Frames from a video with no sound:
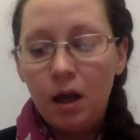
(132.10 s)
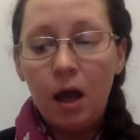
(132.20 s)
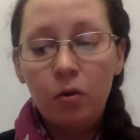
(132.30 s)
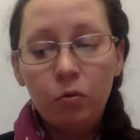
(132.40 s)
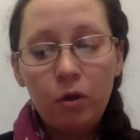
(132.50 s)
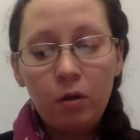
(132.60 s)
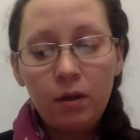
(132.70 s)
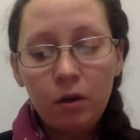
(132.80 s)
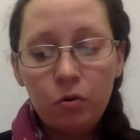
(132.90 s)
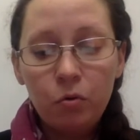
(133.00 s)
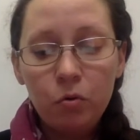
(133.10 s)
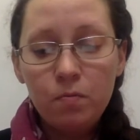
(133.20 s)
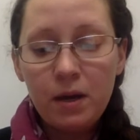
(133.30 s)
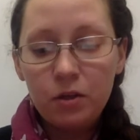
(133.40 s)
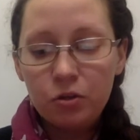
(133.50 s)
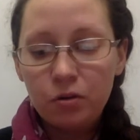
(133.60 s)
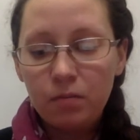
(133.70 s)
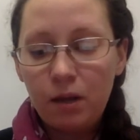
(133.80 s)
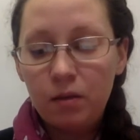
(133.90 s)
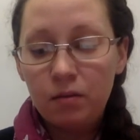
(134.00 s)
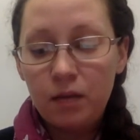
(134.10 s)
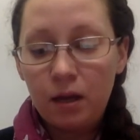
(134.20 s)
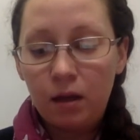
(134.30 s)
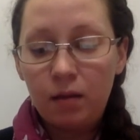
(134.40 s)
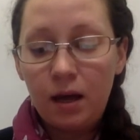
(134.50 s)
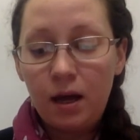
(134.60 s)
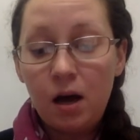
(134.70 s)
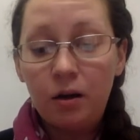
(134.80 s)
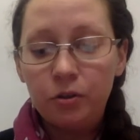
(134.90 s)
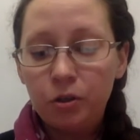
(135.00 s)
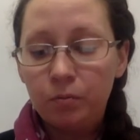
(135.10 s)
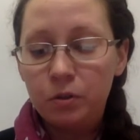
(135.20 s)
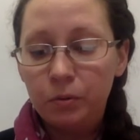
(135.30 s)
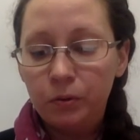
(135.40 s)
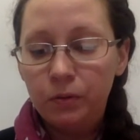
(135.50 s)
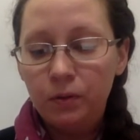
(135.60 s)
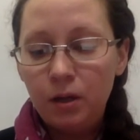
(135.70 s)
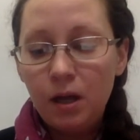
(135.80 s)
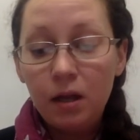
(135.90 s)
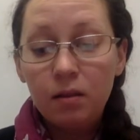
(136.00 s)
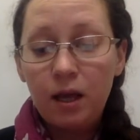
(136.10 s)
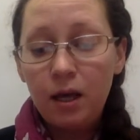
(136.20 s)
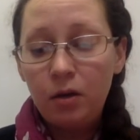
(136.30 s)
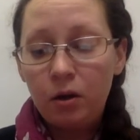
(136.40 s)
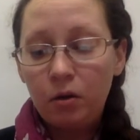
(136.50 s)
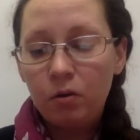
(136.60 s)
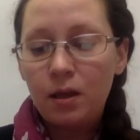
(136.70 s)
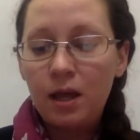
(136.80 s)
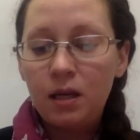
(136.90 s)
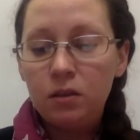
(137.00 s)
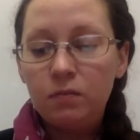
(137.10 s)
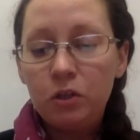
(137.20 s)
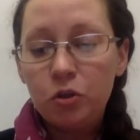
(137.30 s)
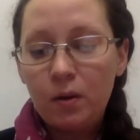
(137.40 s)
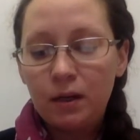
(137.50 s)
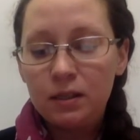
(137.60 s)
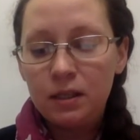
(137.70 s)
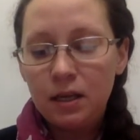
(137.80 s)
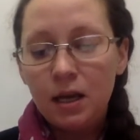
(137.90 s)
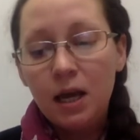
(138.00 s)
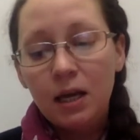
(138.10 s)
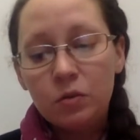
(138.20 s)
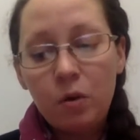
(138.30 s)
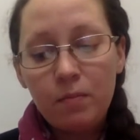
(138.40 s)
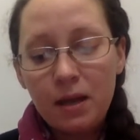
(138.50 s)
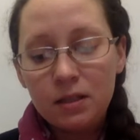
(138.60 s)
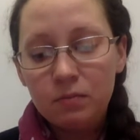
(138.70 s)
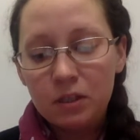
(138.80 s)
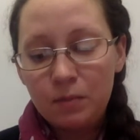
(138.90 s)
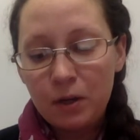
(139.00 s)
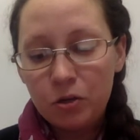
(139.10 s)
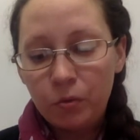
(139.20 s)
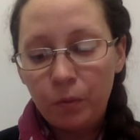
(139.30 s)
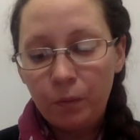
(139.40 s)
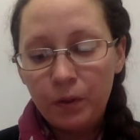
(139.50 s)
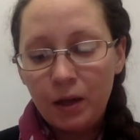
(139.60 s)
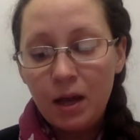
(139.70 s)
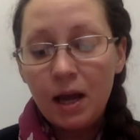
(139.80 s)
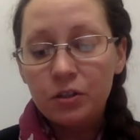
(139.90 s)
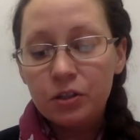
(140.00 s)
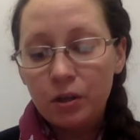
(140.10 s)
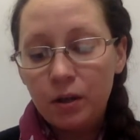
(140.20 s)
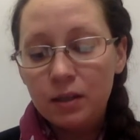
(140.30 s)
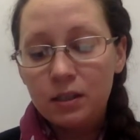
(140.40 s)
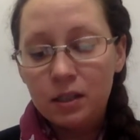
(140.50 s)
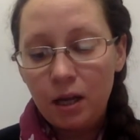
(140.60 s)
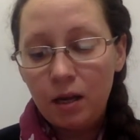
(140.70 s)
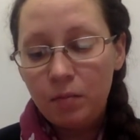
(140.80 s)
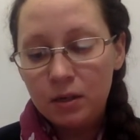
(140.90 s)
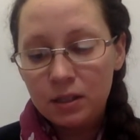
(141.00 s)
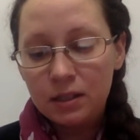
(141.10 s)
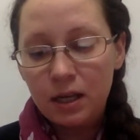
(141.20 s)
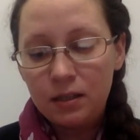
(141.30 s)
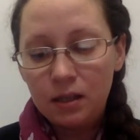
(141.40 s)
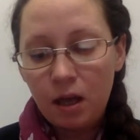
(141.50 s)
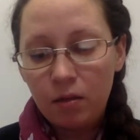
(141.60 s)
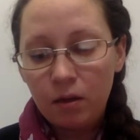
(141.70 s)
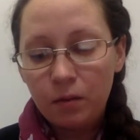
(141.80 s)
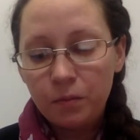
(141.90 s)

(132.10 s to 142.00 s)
And although their cruel matron might think they're unadoptable, they know their individuality is what makes them special, and so they're determined to stay together.